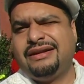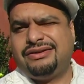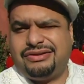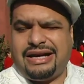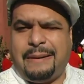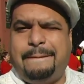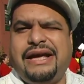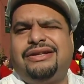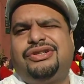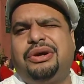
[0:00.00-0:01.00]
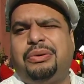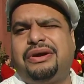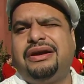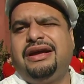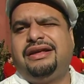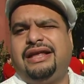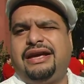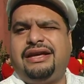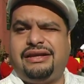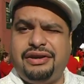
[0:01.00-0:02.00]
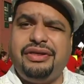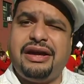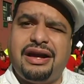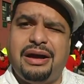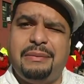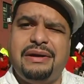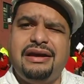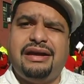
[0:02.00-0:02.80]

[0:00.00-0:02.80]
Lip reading: So it's like a big joke. Here they come,